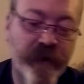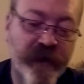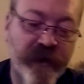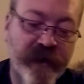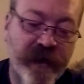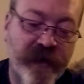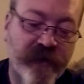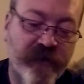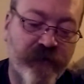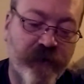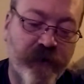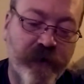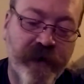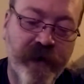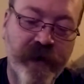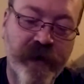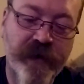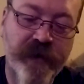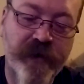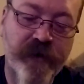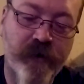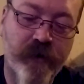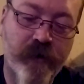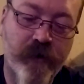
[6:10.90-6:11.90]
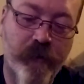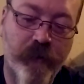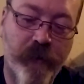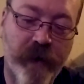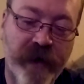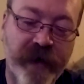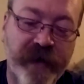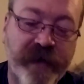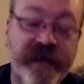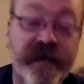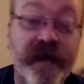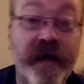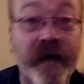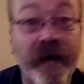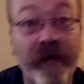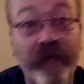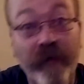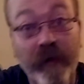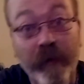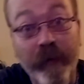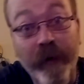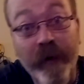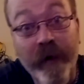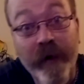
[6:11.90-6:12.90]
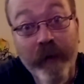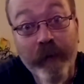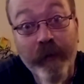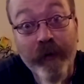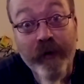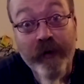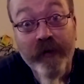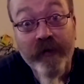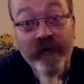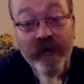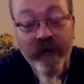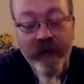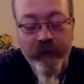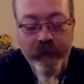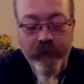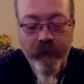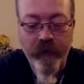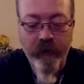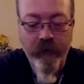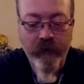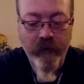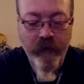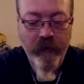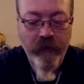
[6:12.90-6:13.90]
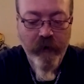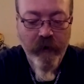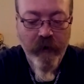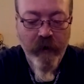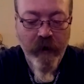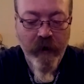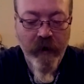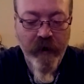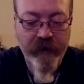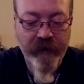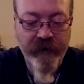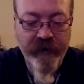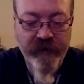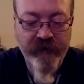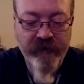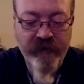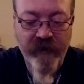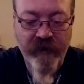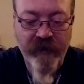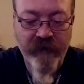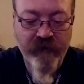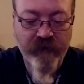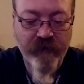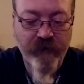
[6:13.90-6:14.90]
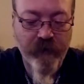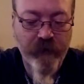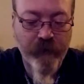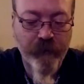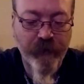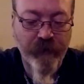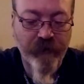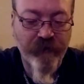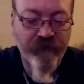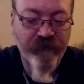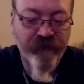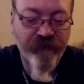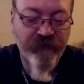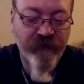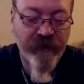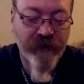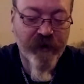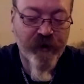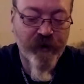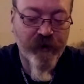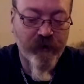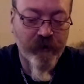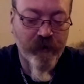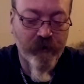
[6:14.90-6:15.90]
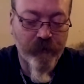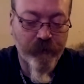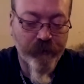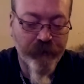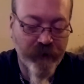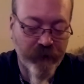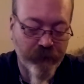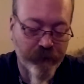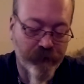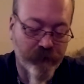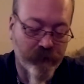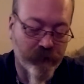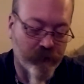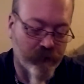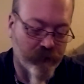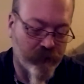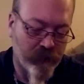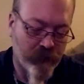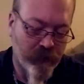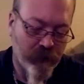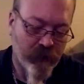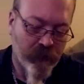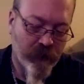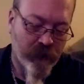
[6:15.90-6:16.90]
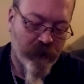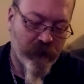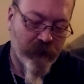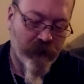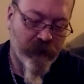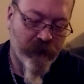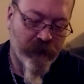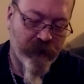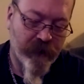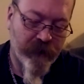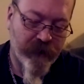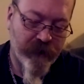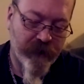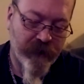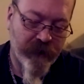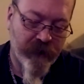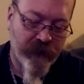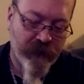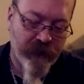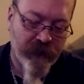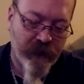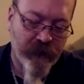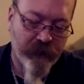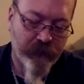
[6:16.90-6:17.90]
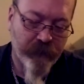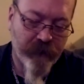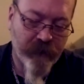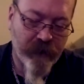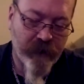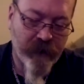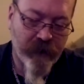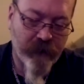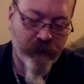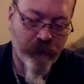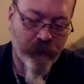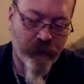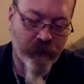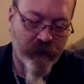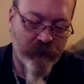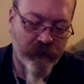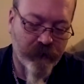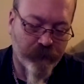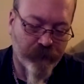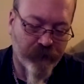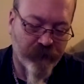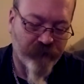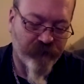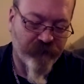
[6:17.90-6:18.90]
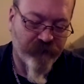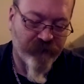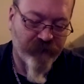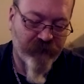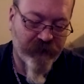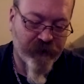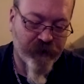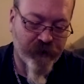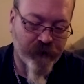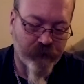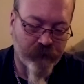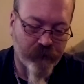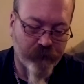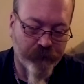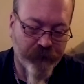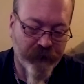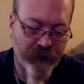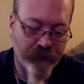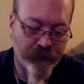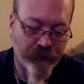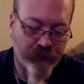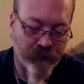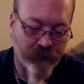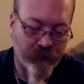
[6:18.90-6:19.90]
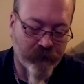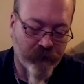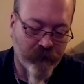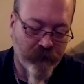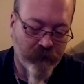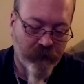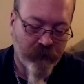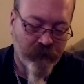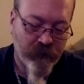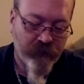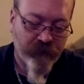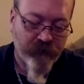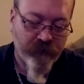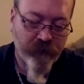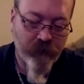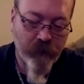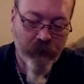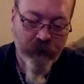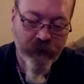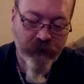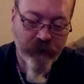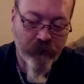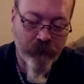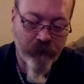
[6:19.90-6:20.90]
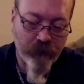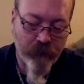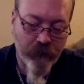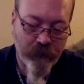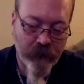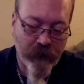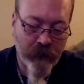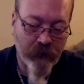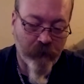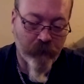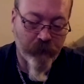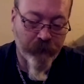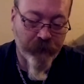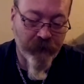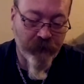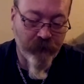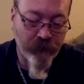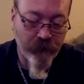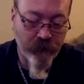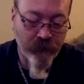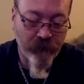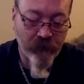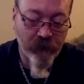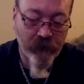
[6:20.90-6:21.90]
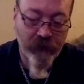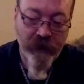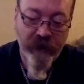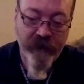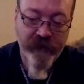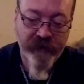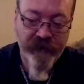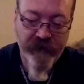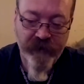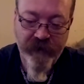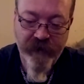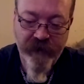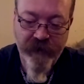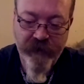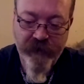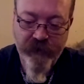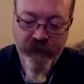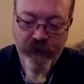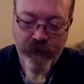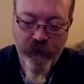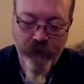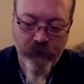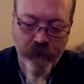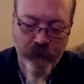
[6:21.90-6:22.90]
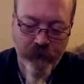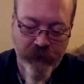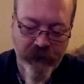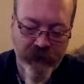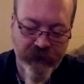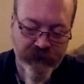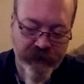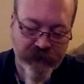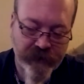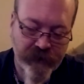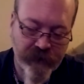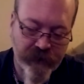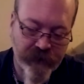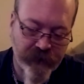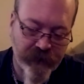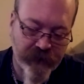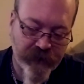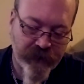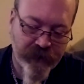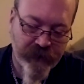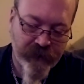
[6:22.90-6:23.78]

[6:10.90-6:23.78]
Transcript: that's for the external mics that everybody puts in on these things for the professional people. I am not one of the professional people, so I will be utilizing the internal mics on it.